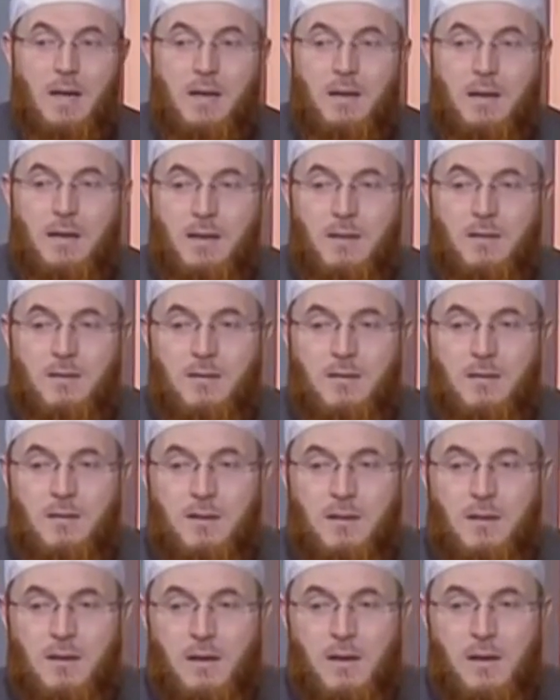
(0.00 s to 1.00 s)

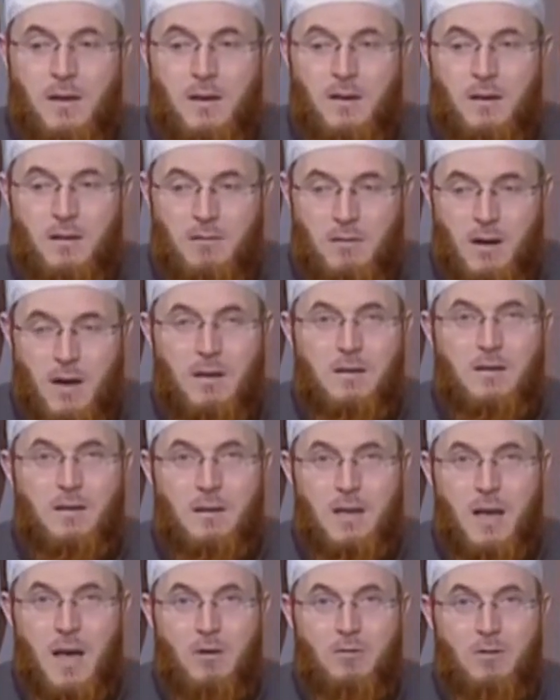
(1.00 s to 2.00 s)
This
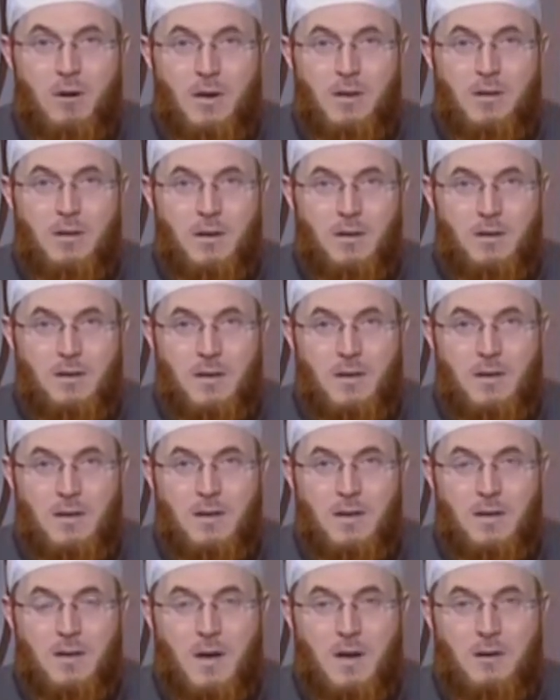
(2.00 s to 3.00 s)
raising the awareness
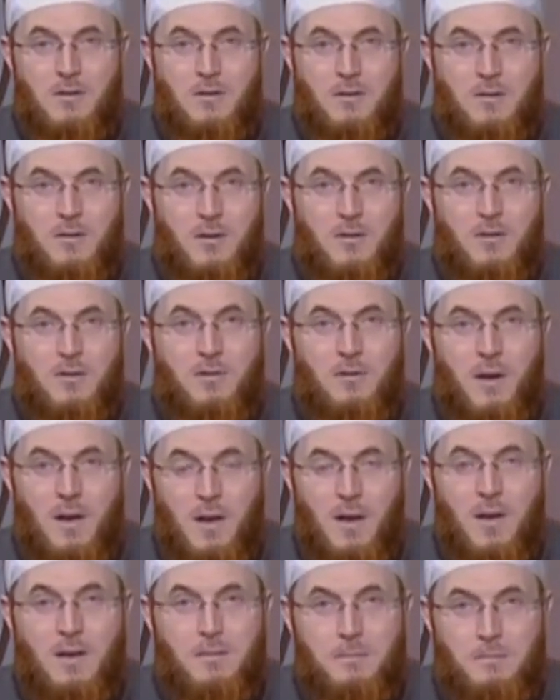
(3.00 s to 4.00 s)
and the consciousness of
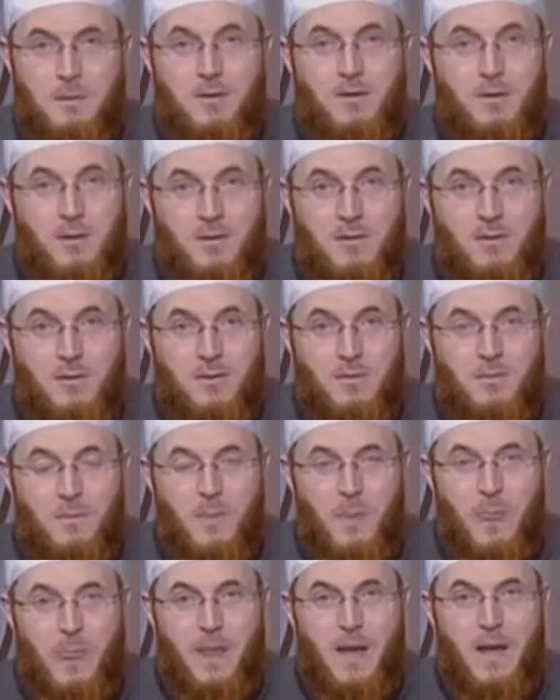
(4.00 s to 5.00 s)
Allah's presence
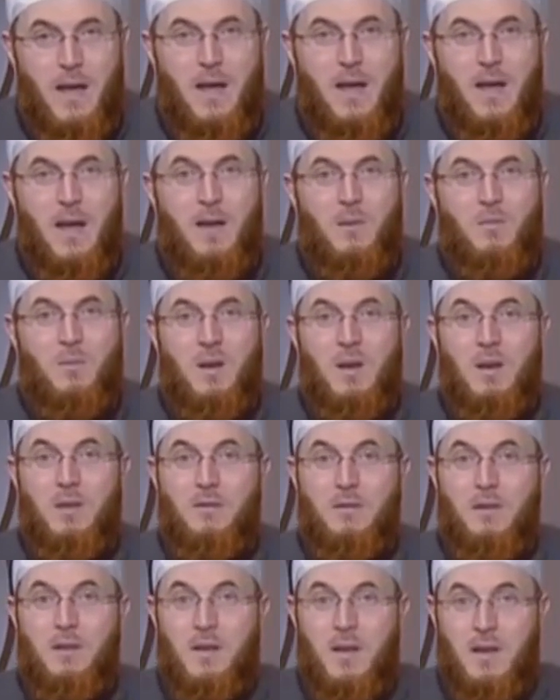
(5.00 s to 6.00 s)
and
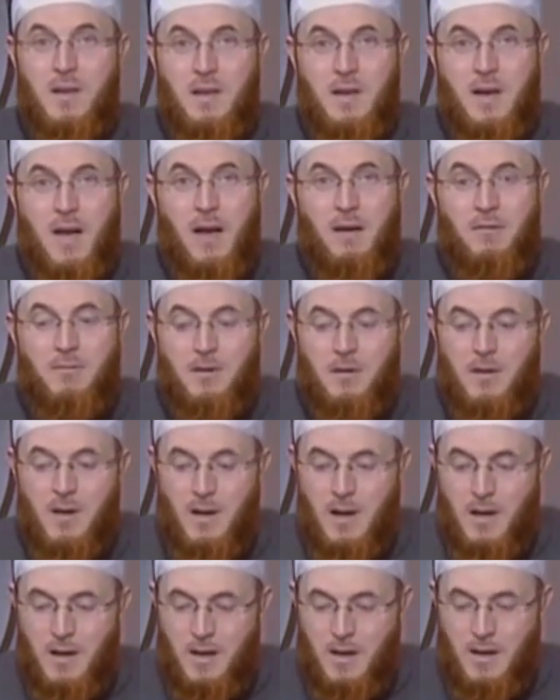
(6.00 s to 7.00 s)
belief in the hereafter
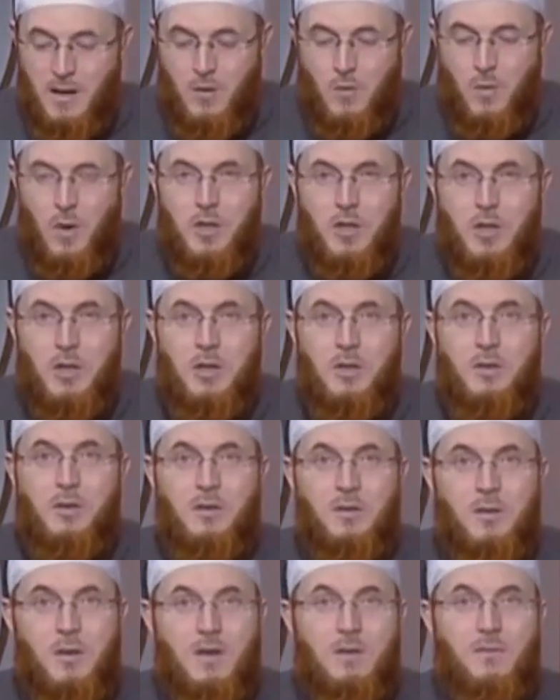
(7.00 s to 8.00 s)
is what
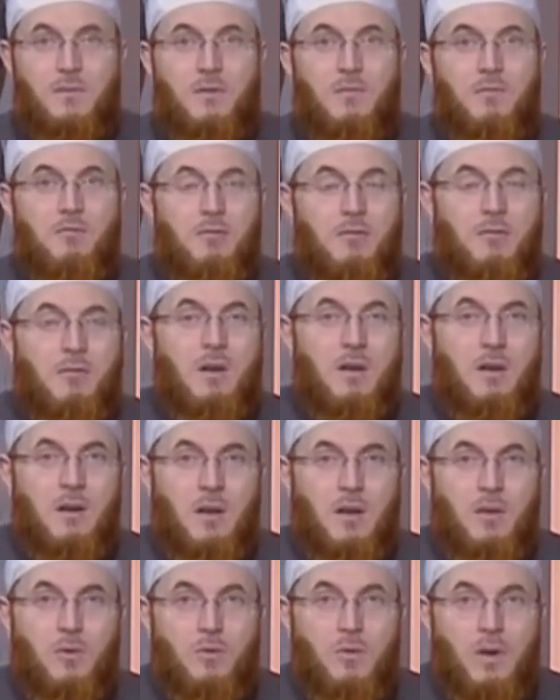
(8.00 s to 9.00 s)
hinders us from falling
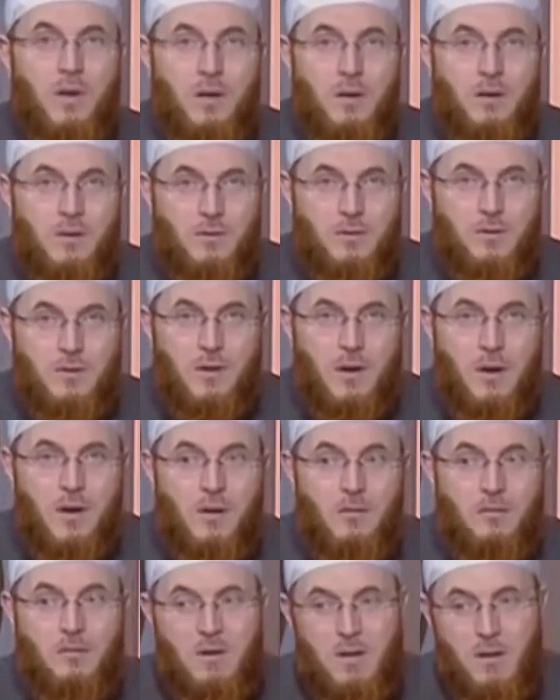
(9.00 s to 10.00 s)
into errors,
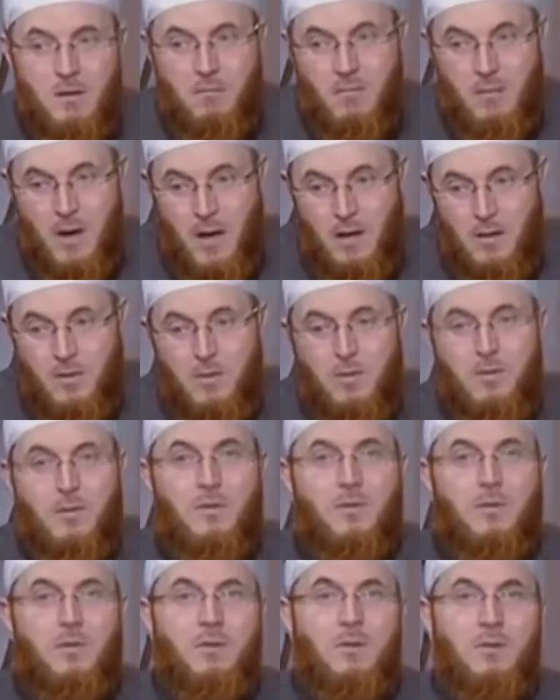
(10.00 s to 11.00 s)
whether minor
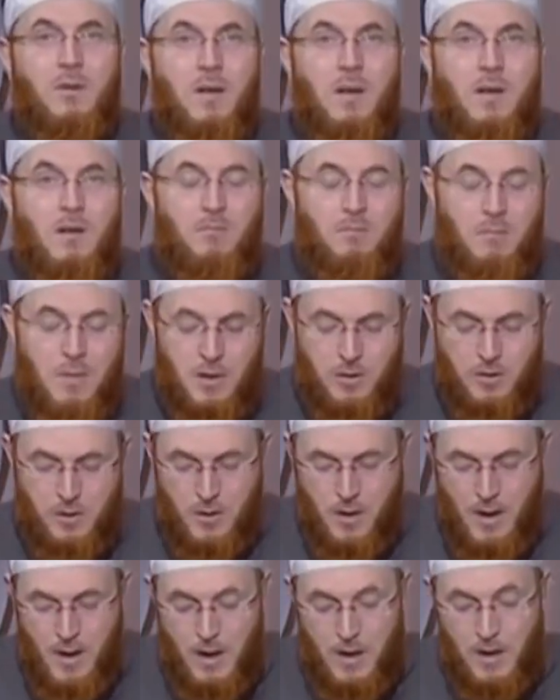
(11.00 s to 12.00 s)
or major.